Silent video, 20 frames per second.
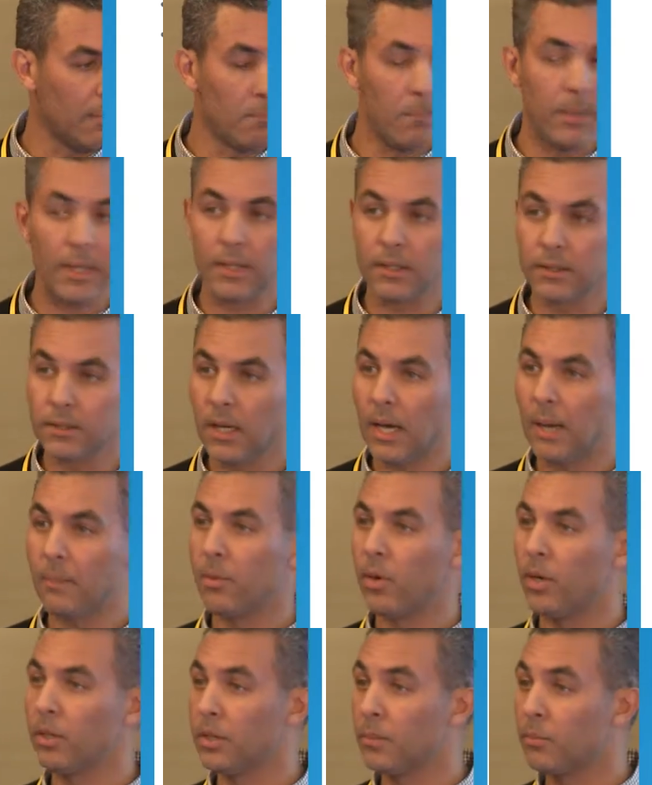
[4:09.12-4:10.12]
built
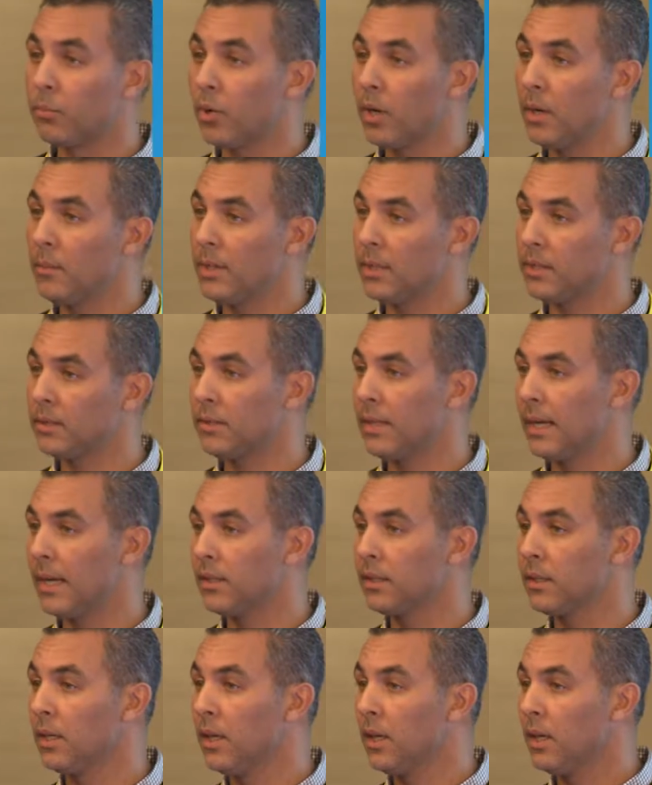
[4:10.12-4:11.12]
upon the premise
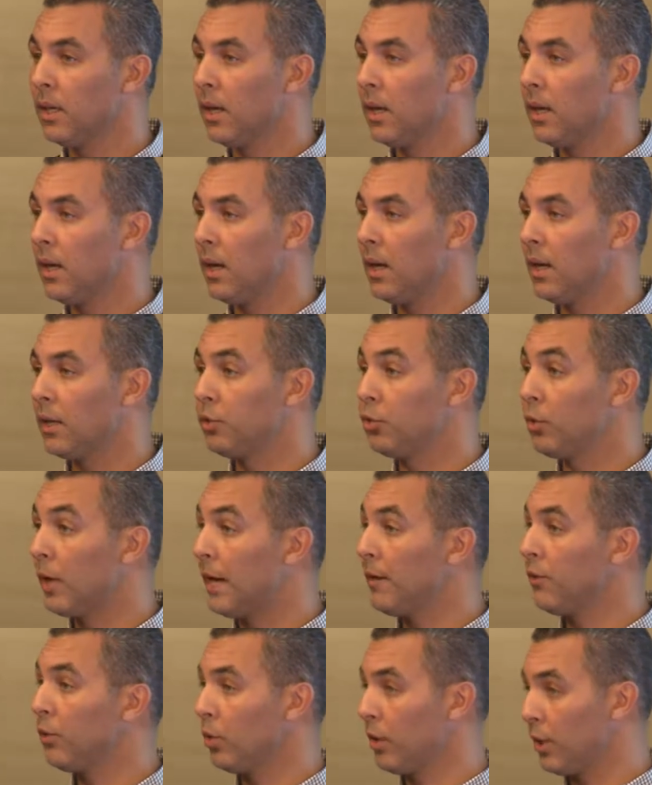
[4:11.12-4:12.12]
that
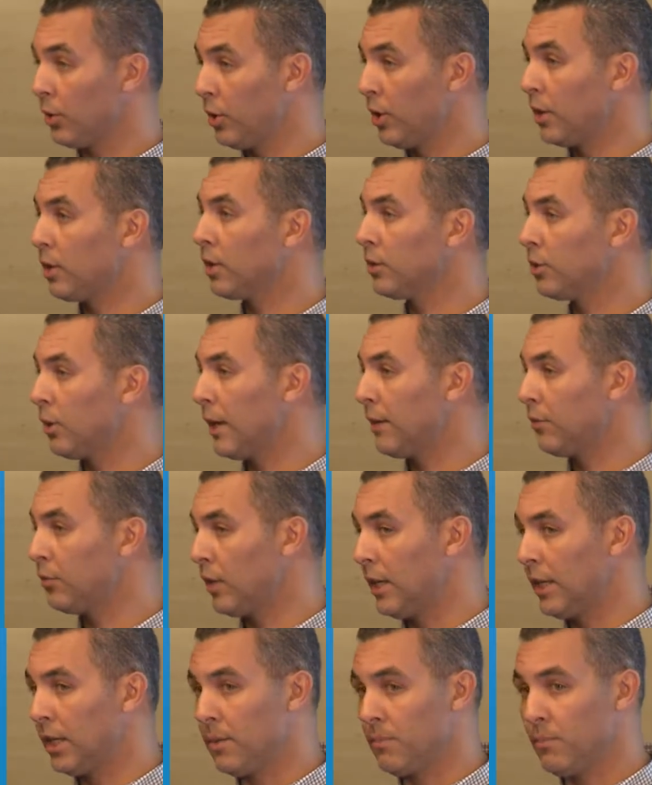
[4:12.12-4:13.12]
critical
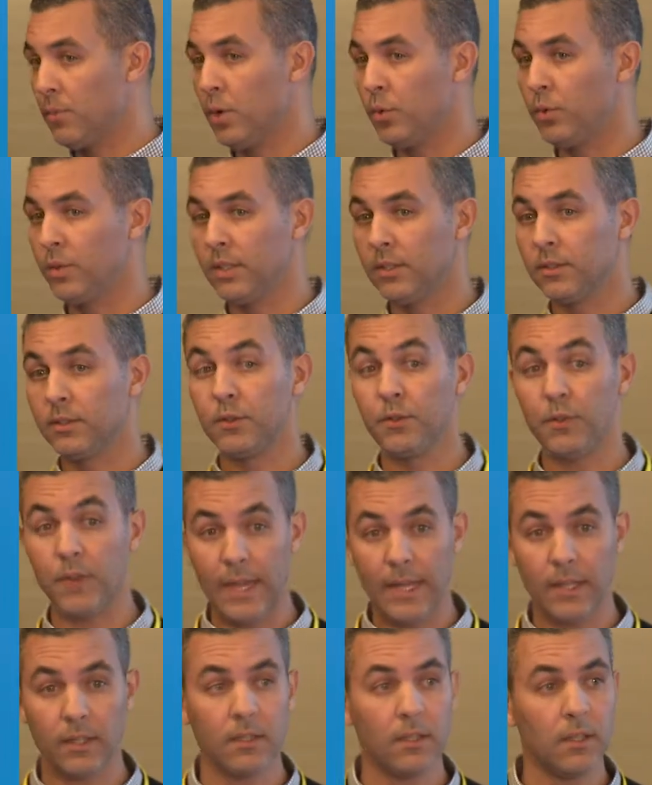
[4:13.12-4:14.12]
drivetrain components
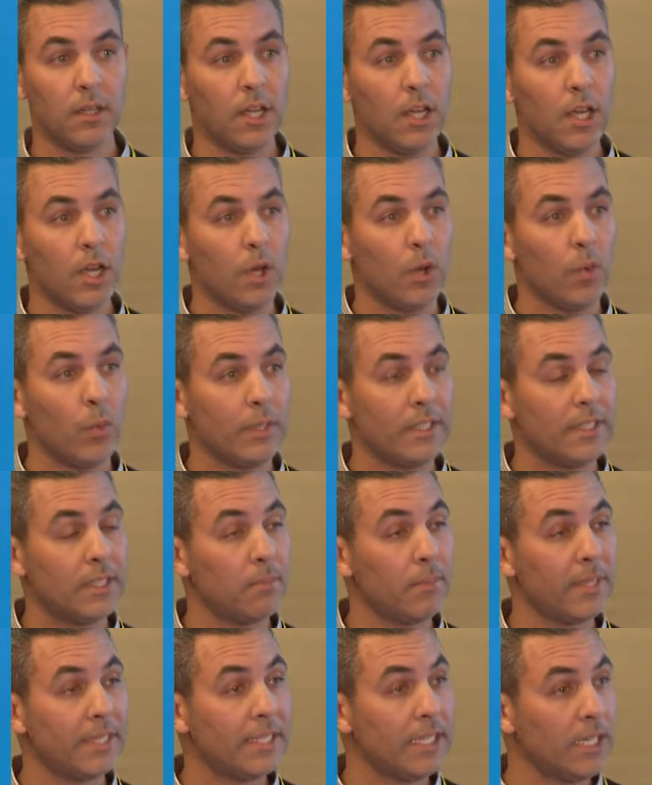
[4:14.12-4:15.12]
fail when the
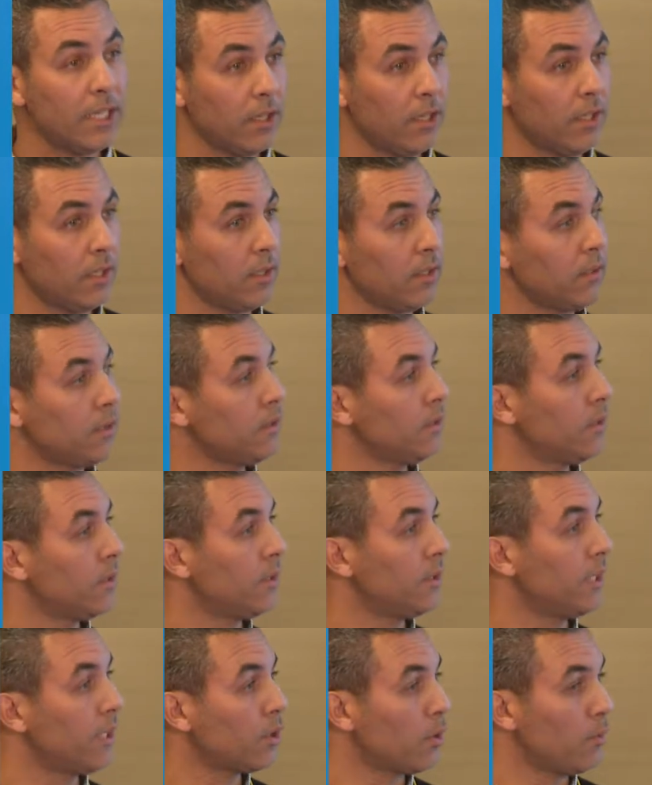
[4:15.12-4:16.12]
materials
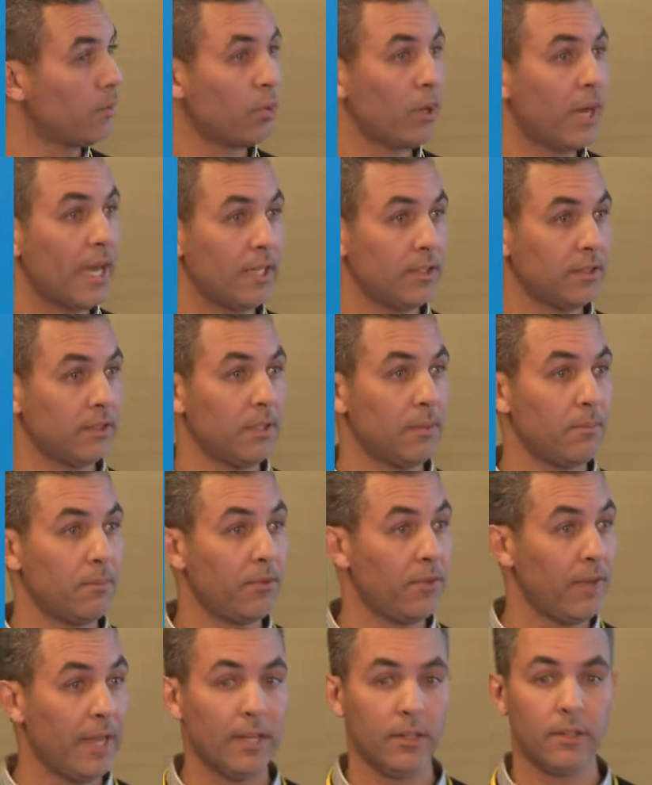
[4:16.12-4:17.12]
that comprise them
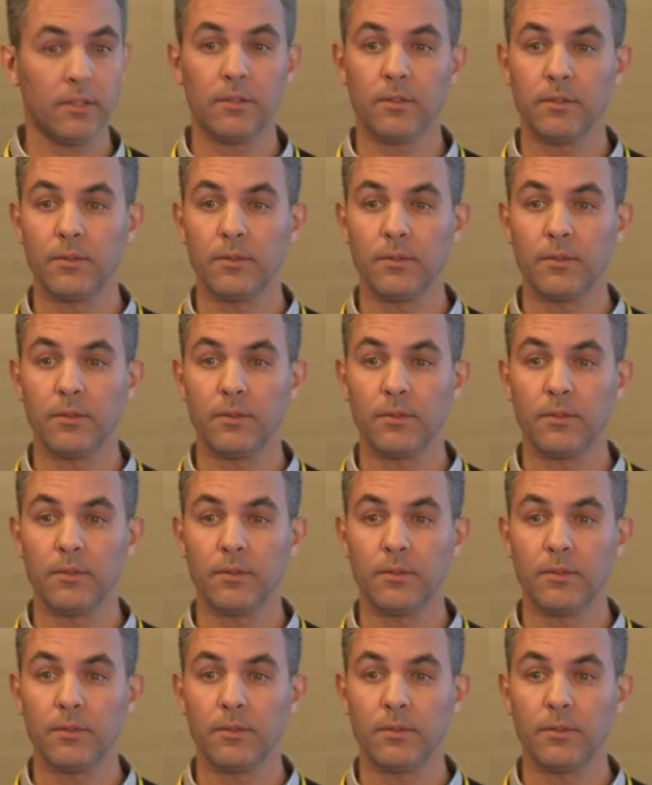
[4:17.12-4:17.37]
fail.